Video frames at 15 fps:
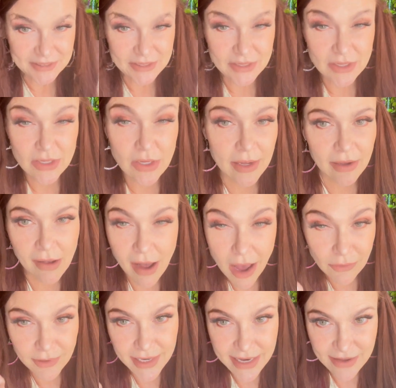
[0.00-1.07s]
So I
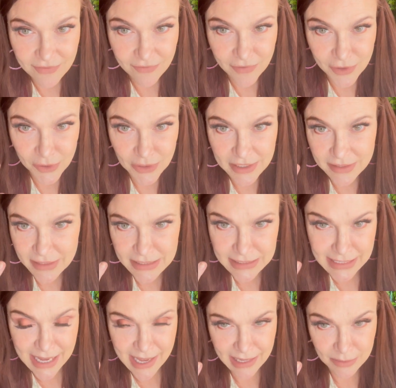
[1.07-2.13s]
already filled in this
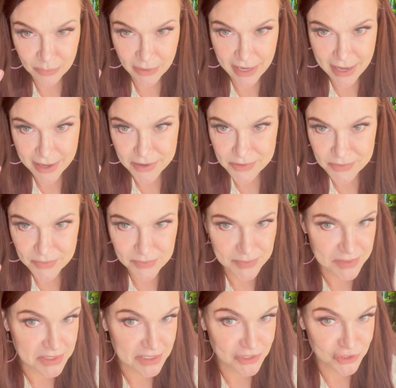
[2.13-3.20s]
eyebrow
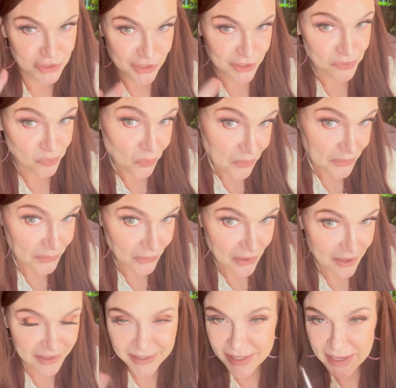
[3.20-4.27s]
because I just did a reel
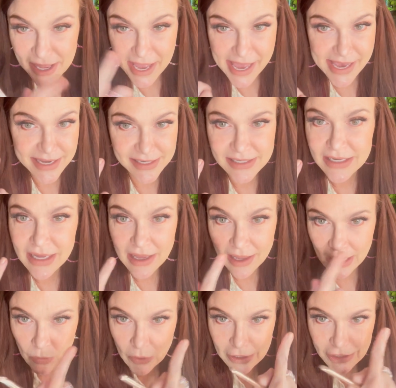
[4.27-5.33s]
on it. And
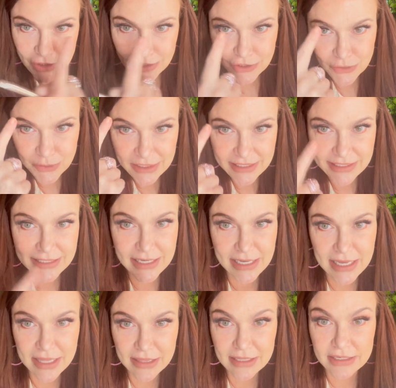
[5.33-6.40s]
I wanted you to
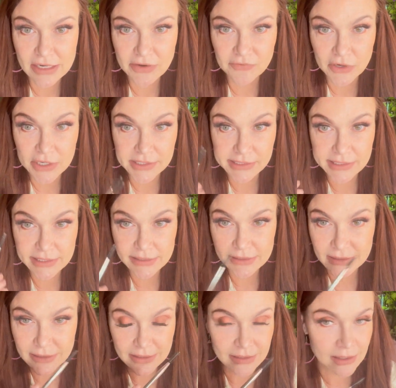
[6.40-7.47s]
see the difference.
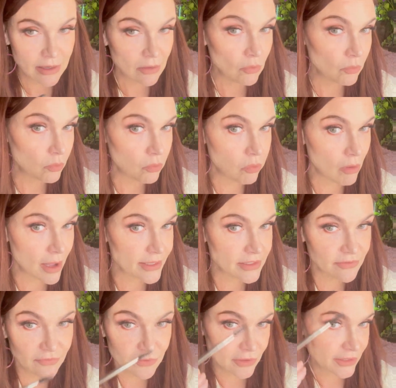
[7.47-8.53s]
What
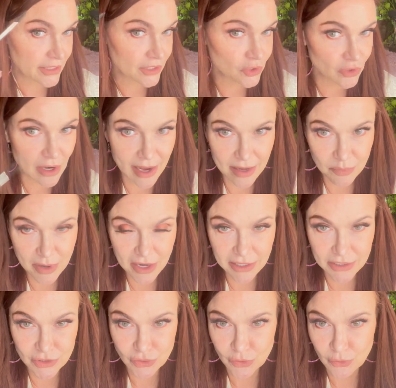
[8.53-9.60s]
filling in your eyebrow
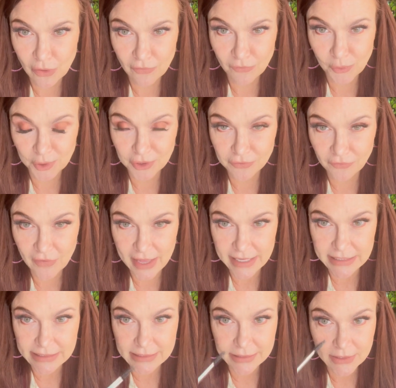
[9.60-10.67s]
can do for your
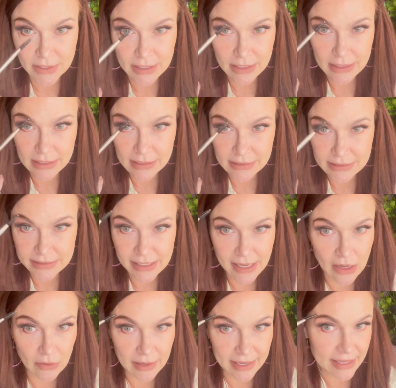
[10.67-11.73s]
face. See
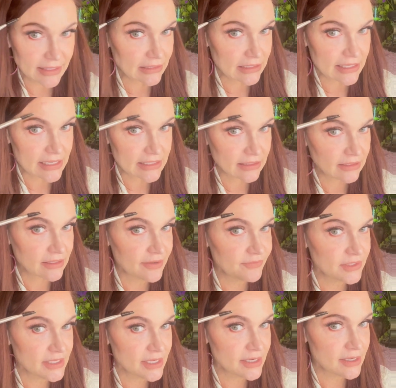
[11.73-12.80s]
how it
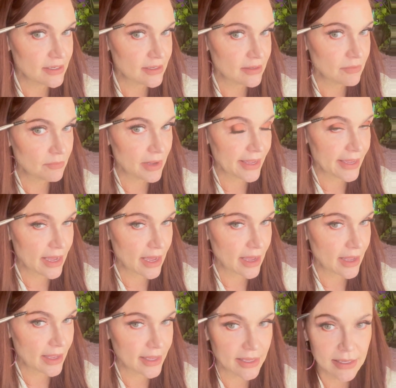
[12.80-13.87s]
lifted my
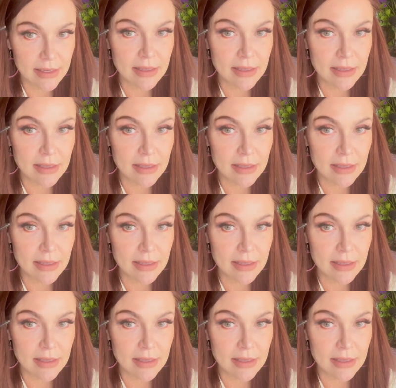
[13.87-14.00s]
eye